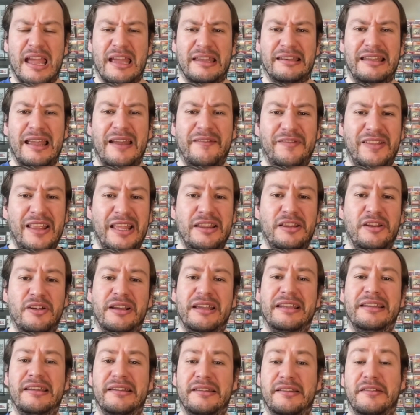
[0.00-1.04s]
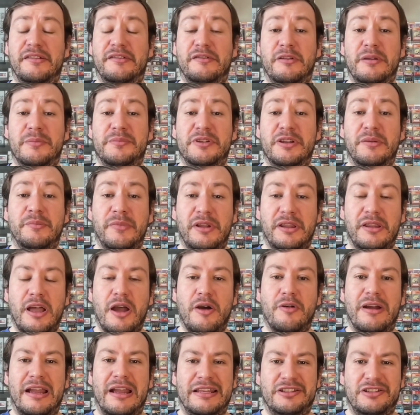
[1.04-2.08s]
definitely look in the description
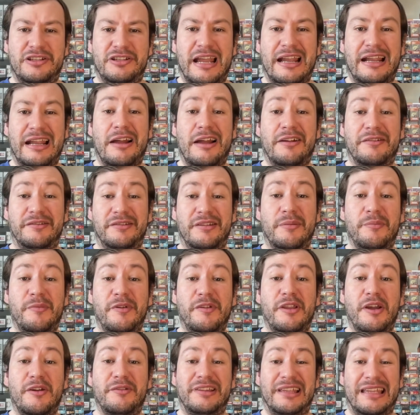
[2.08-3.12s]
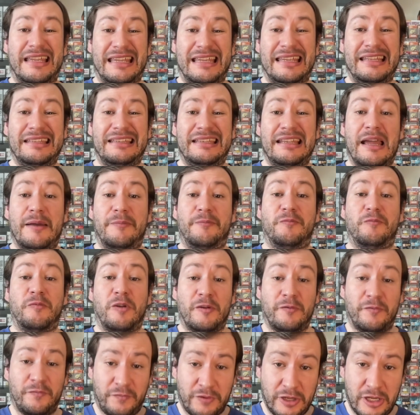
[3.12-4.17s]
below and check out some of those in-depth
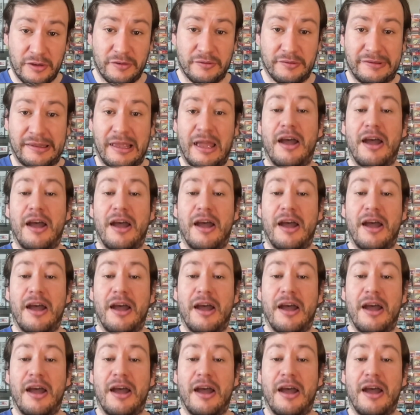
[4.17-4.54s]
reviews.